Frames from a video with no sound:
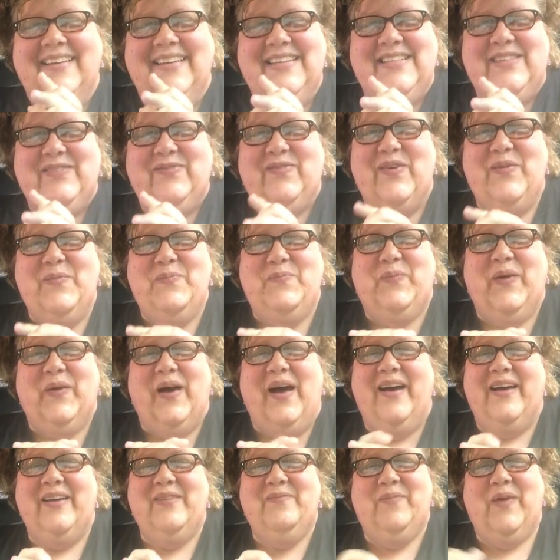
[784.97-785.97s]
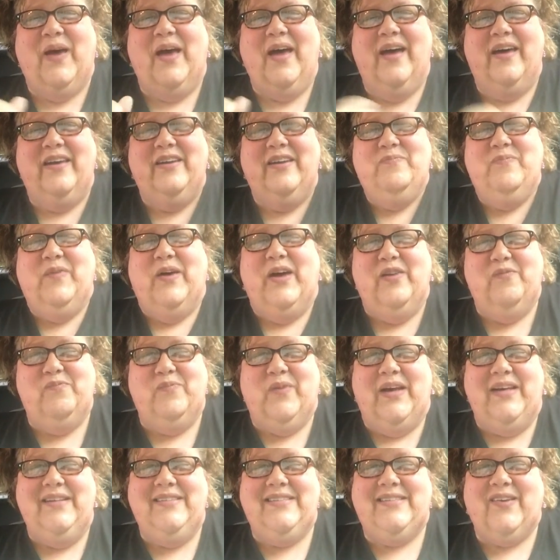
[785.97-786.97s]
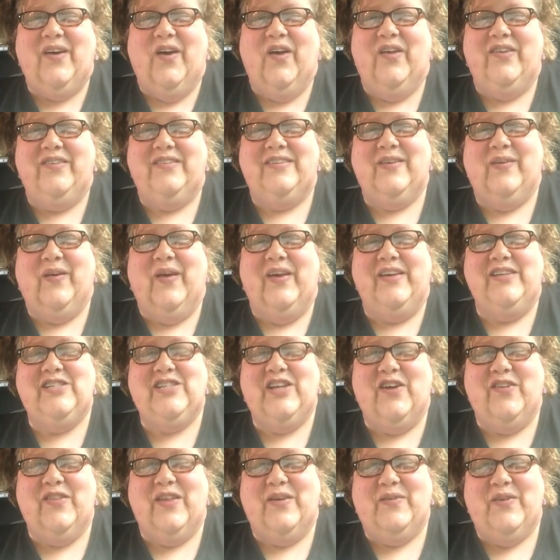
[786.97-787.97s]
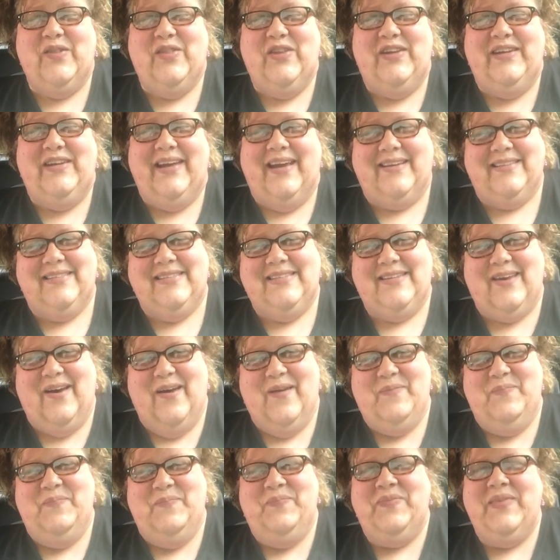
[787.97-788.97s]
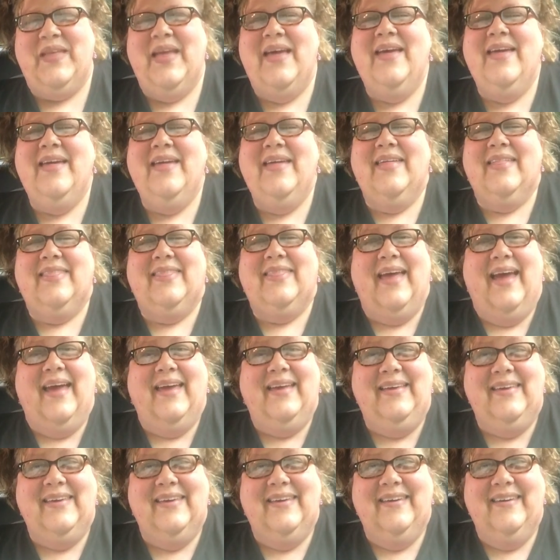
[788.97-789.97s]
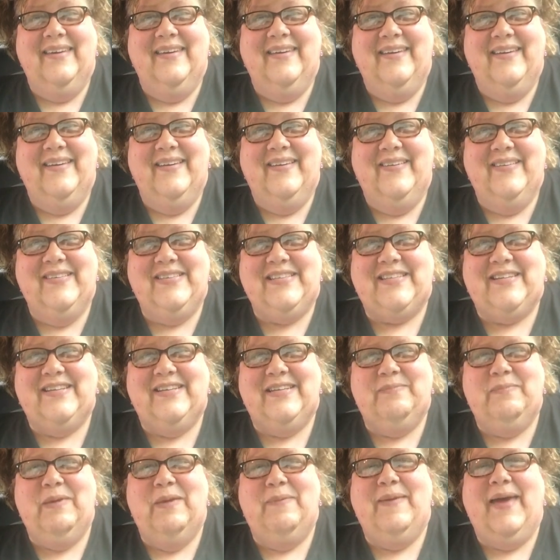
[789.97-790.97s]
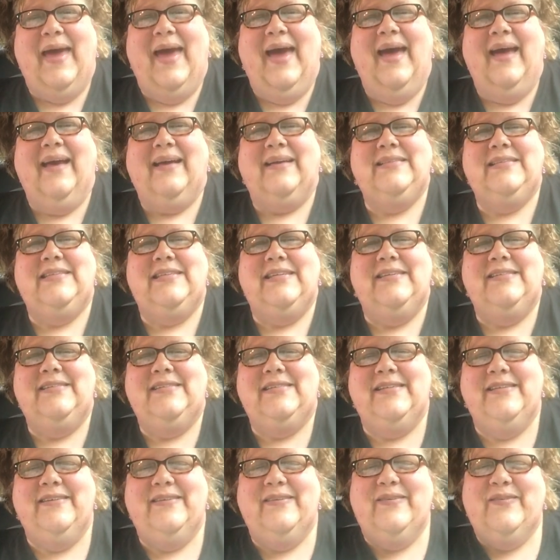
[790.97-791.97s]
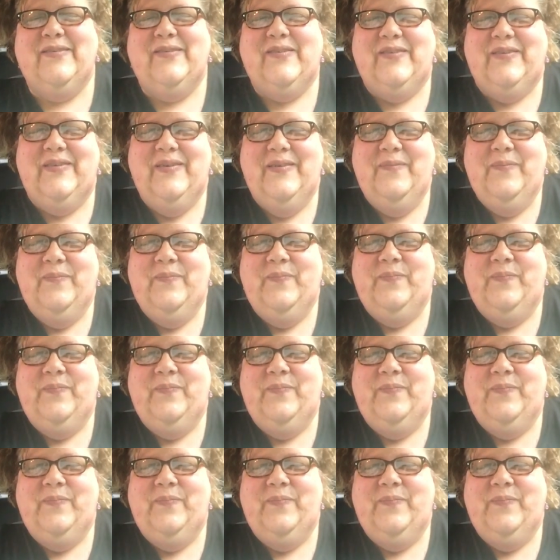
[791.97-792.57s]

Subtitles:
It's from Bon Bon of Bon Bon's Hauls, so I'll share that with you next time. Thank you. It's good to be back. See you soon.